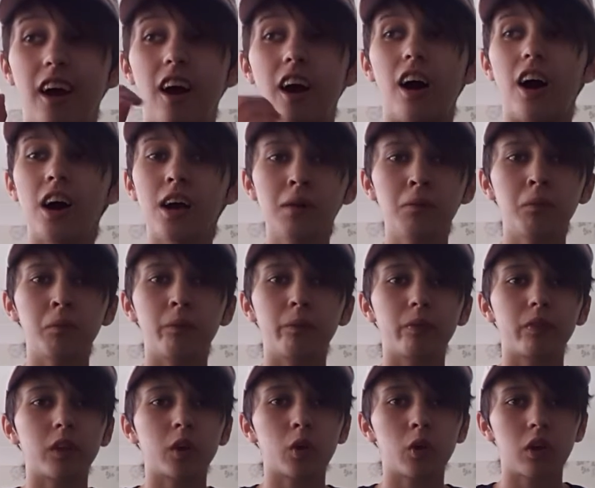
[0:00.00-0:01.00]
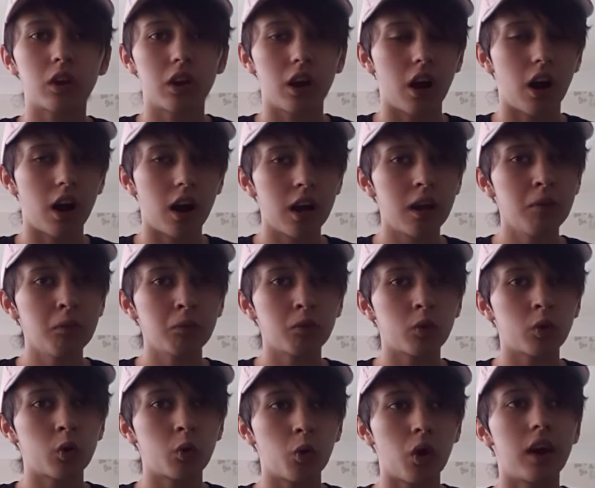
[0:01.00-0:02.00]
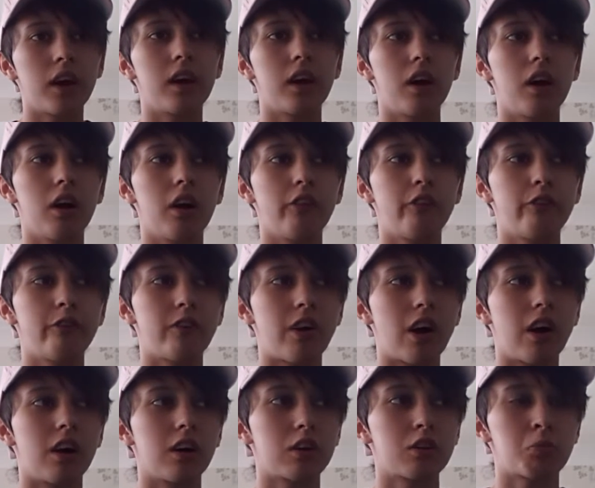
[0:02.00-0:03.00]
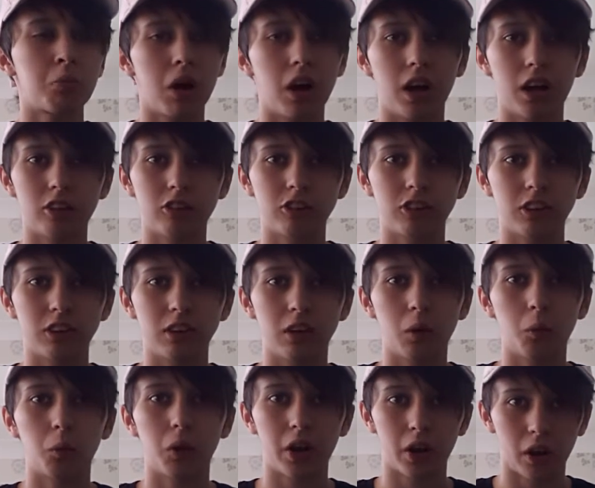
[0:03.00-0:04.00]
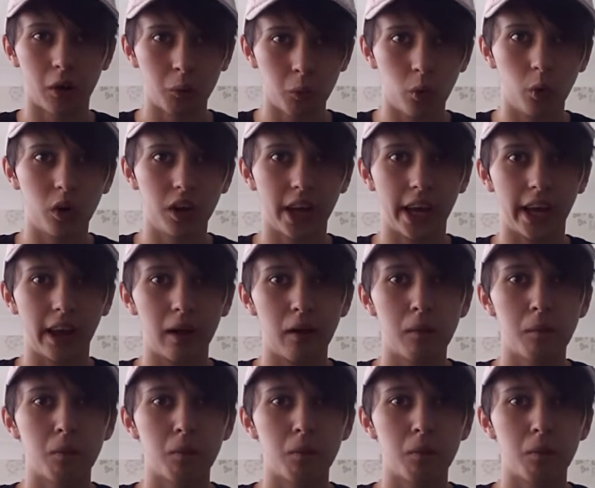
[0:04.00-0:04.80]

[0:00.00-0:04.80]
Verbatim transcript: I'm I'm quite a fast person when I'm walking.